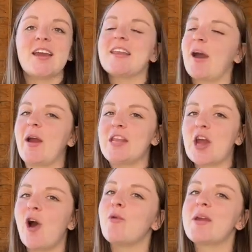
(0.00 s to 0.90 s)
Now, I
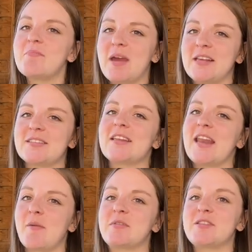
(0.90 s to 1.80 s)
know we missed an
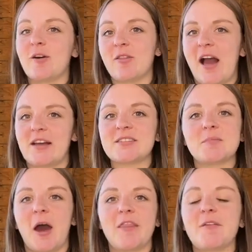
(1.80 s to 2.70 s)
episode last
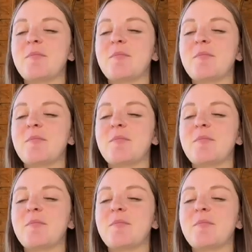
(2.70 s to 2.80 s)
month,